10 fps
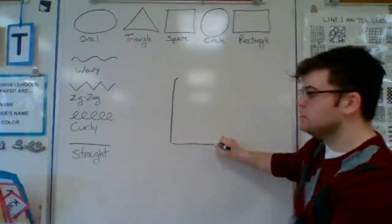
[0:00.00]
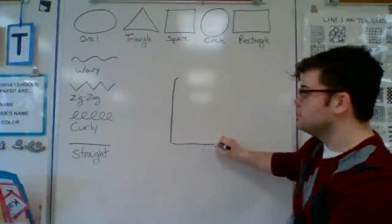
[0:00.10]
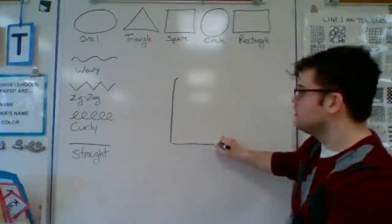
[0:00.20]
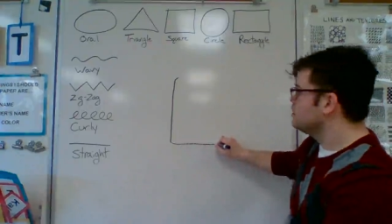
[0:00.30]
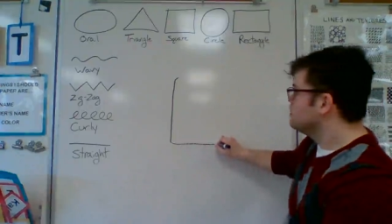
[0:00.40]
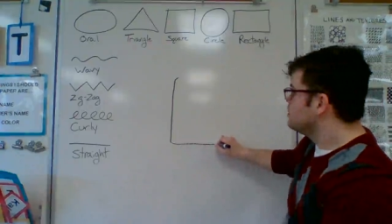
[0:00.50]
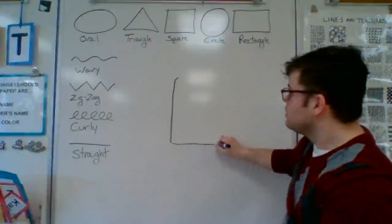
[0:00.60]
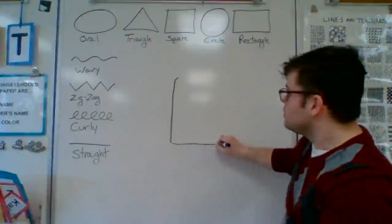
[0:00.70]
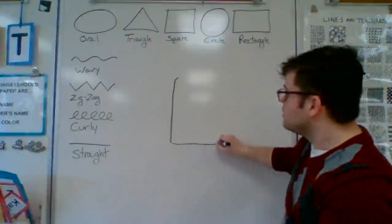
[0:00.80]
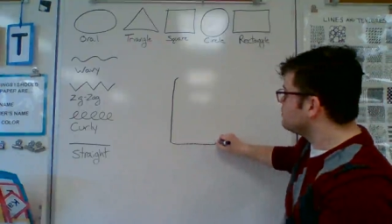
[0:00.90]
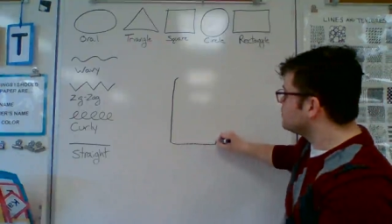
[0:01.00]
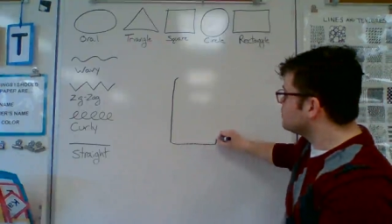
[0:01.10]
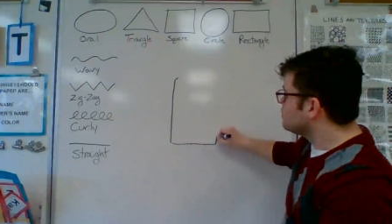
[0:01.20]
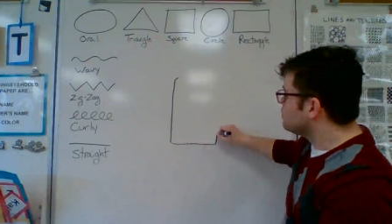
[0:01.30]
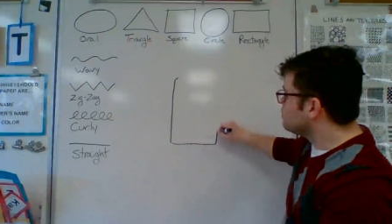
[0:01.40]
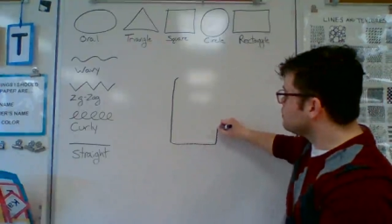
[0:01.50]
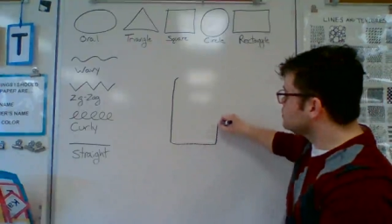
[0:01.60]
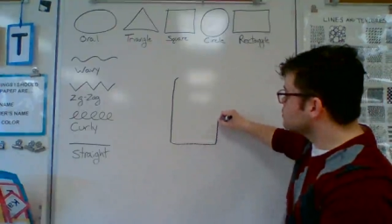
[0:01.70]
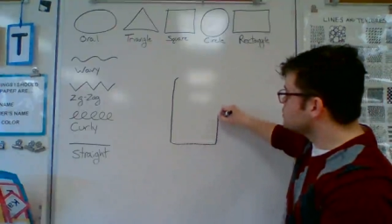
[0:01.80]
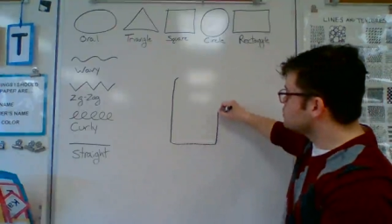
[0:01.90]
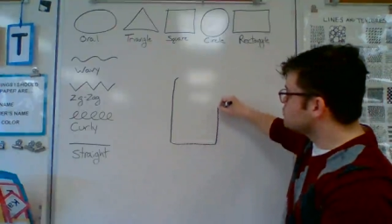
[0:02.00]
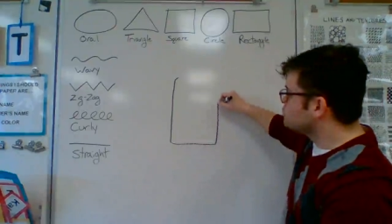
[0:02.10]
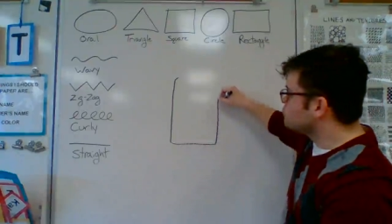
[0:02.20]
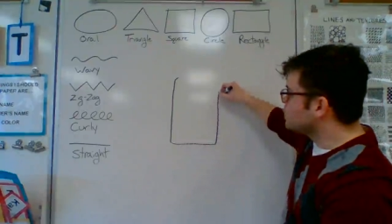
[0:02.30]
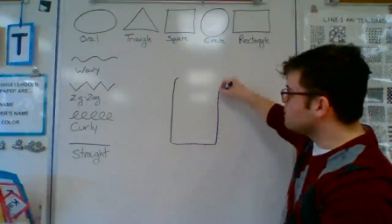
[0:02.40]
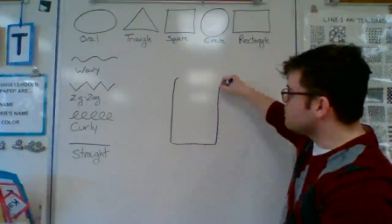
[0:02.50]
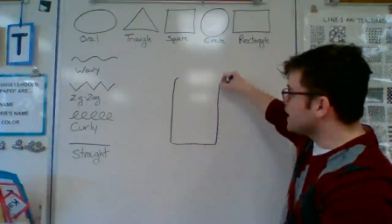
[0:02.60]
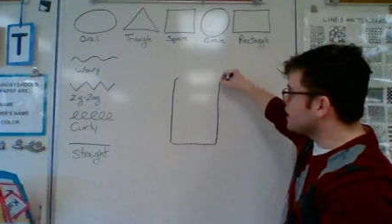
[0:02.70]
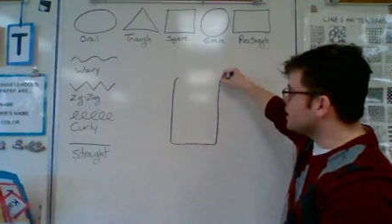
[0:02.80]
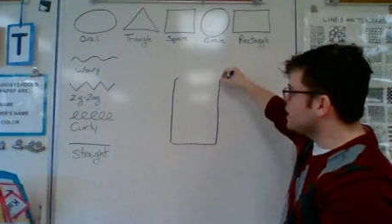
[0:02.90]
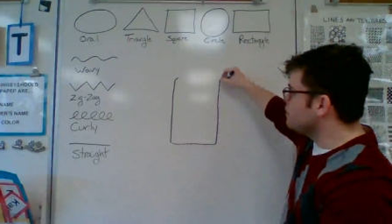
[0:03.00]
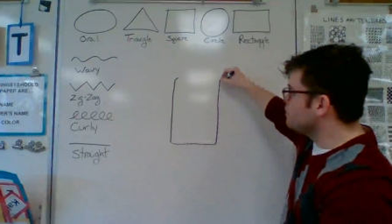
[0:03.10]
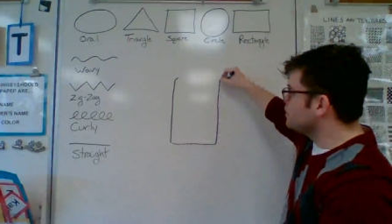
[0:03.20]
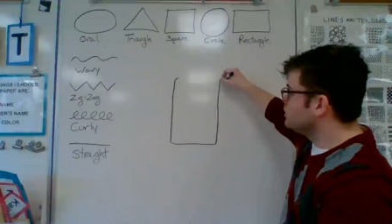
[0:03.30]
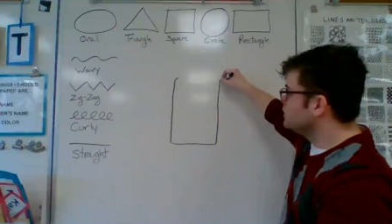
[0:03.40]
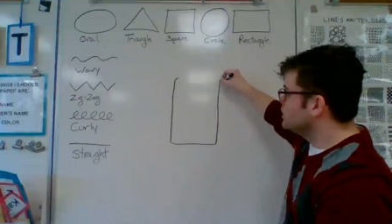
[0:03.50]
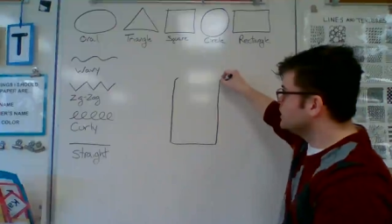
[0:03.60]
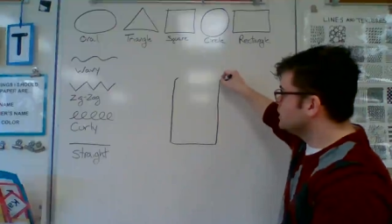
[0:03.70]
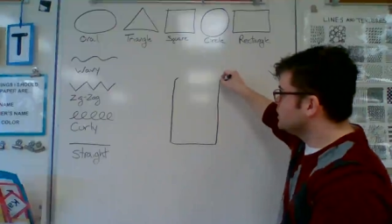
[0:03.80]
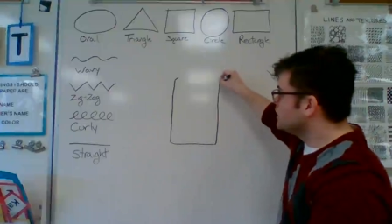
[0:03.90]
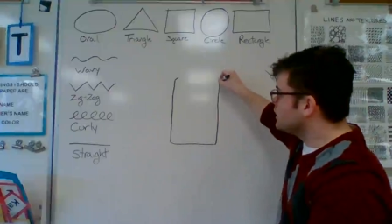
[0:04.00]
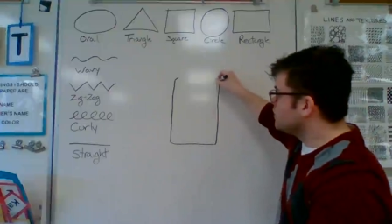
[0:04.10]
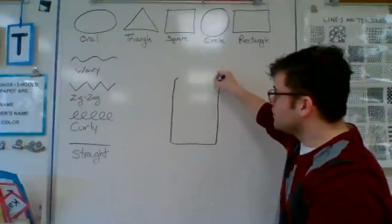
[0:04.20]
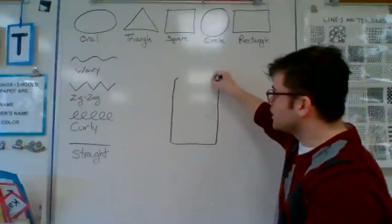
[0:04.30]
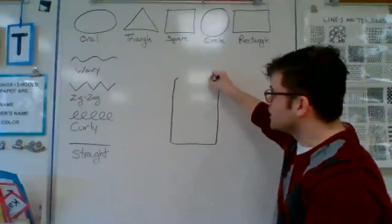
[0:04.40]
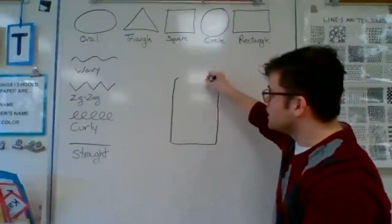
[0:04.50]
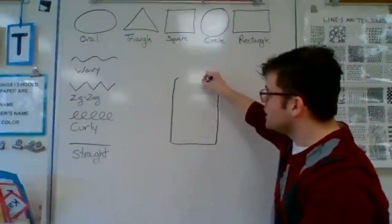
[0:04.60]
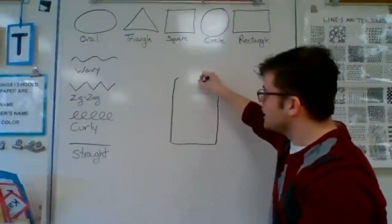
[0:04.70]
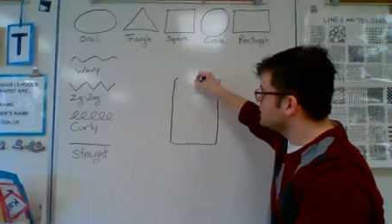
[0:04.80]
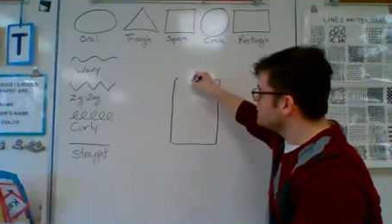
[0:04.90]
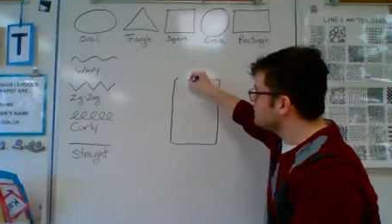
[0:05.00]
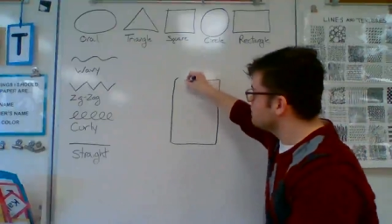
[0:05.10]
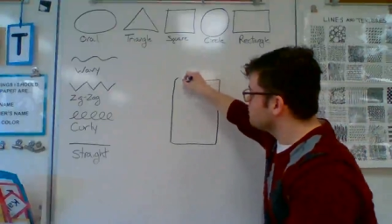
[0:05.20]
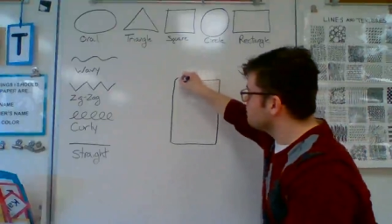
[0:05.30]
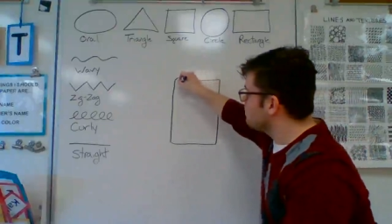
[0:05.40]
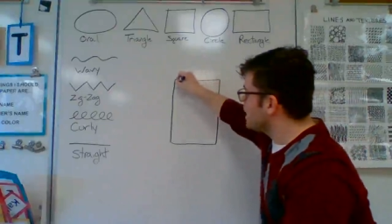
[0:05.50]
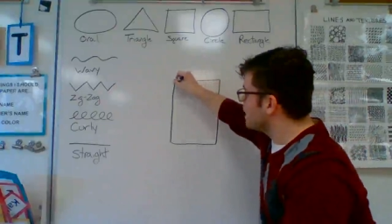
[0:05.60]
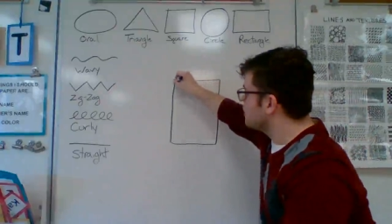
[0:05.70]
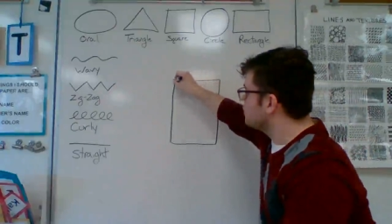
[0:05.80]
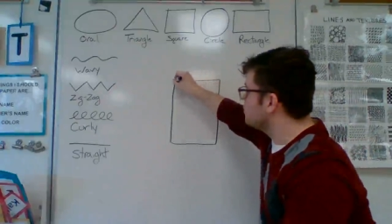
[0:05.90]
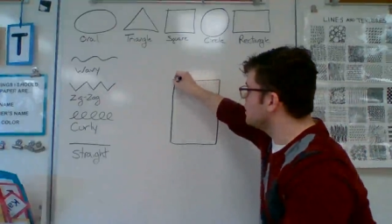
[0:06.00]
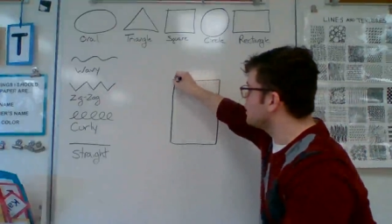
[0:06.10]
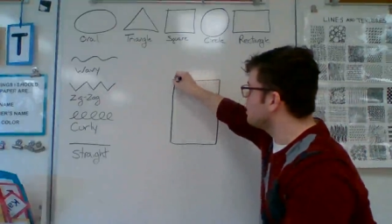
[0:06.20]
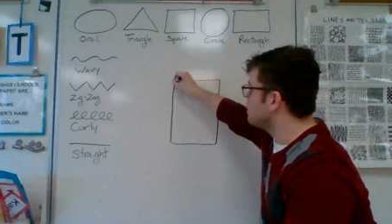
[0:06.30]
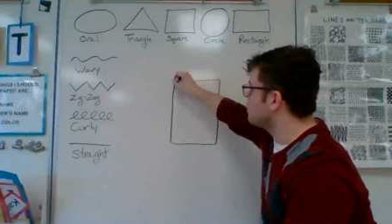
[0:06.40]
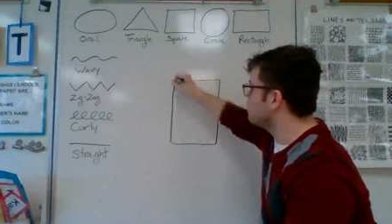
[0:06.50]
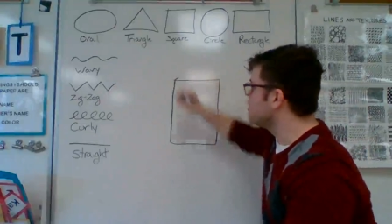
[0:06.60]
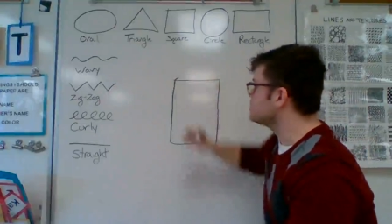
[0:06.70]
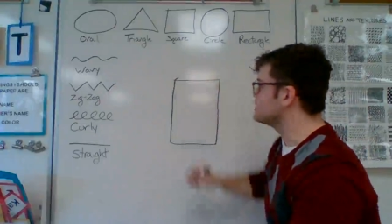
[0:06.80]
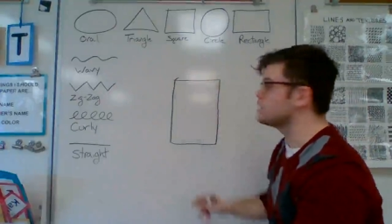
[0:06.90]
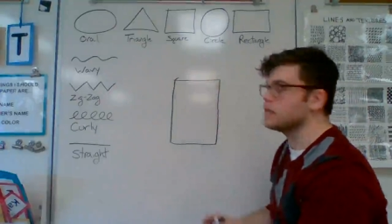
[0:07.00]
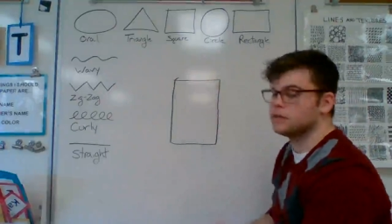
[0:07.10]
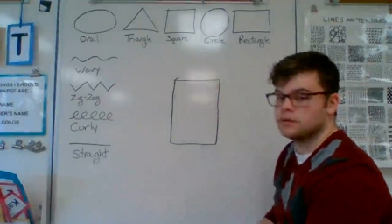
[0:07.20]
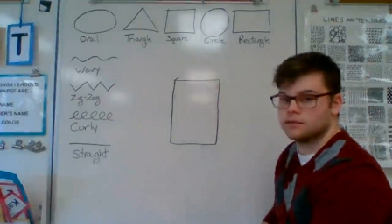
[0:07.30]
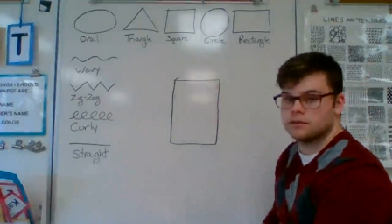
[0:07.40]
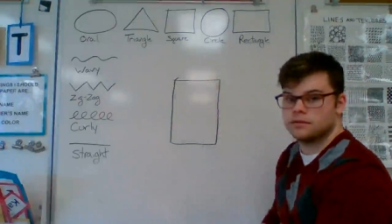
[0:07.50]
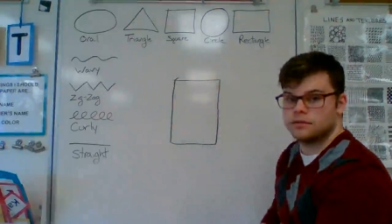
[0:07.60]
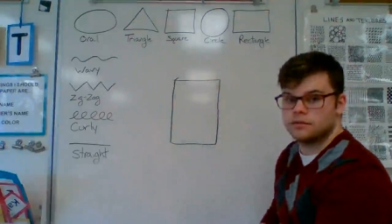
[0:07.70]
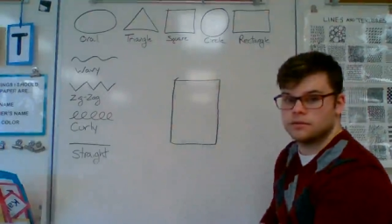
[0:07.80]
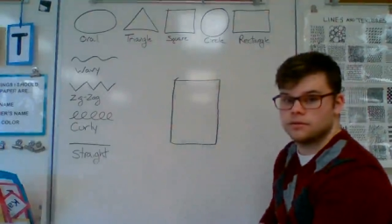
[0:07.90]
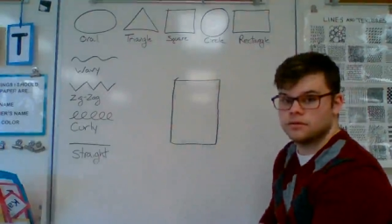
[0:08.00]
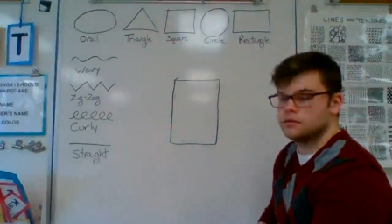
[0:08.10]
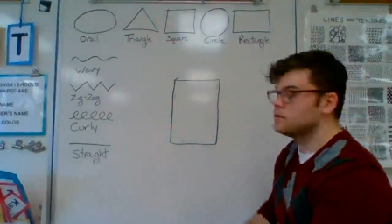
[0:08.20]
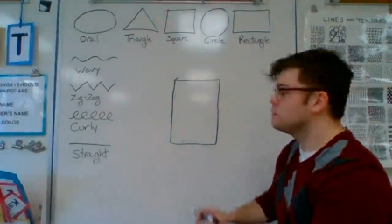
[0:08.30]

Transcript: side. Then I'm going to go straight back up, and I'm going to connect it back going across again.